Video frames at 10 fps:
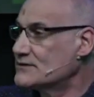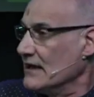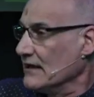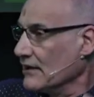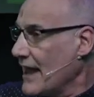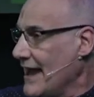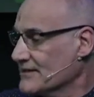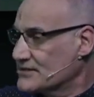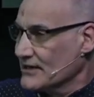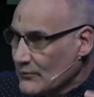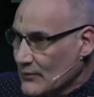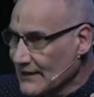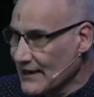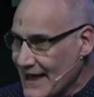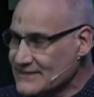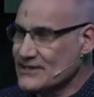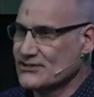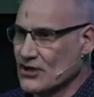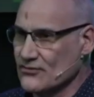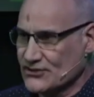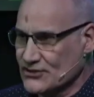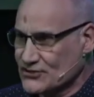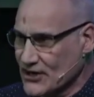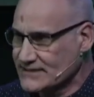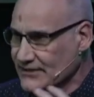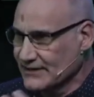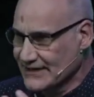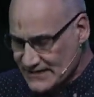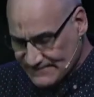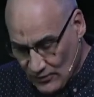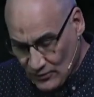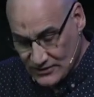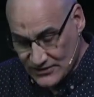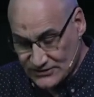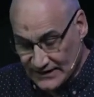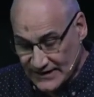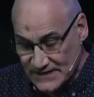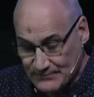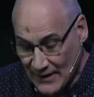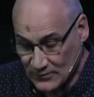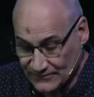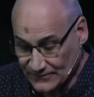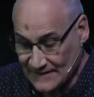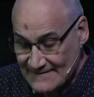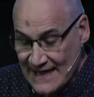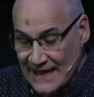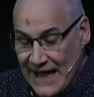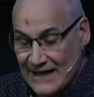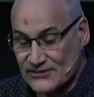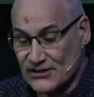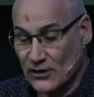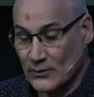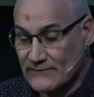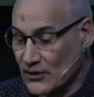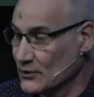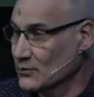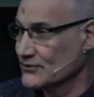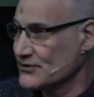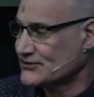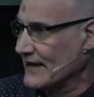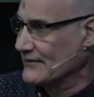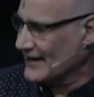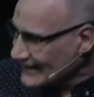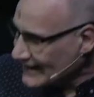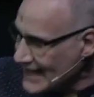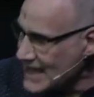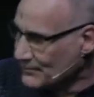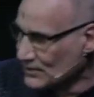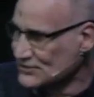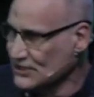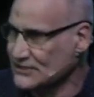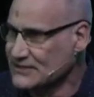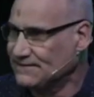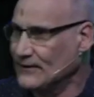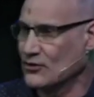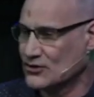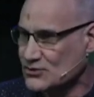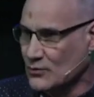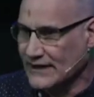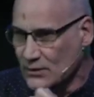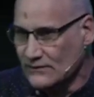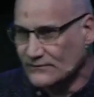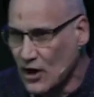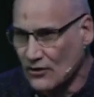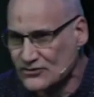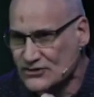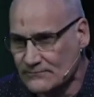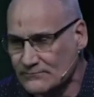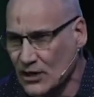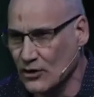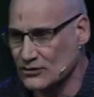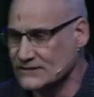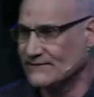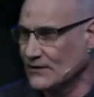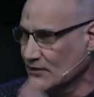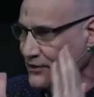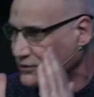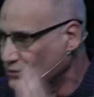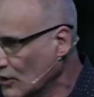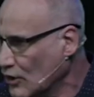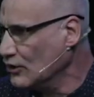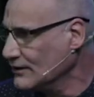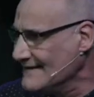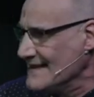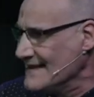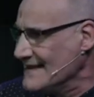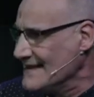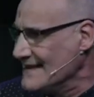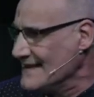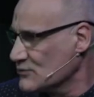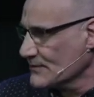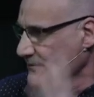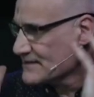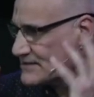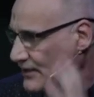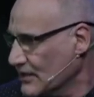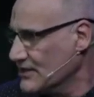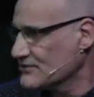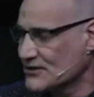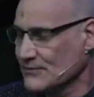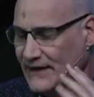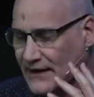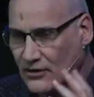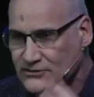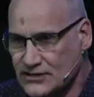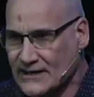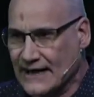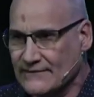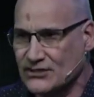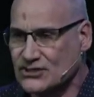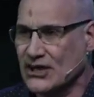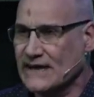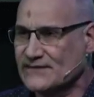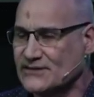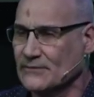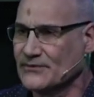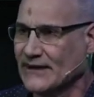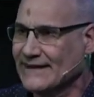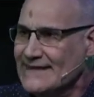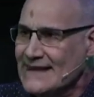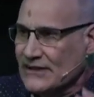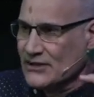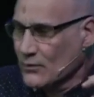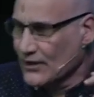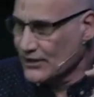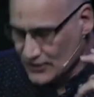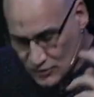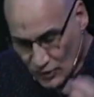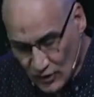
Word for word: light and how when light is concentrated and is focused, it is powerful. And so we've got to understand that. It enables you to focus when you've got some goals. If you've got a goal to do something, to learn something, or to kind of achieve something, you want to go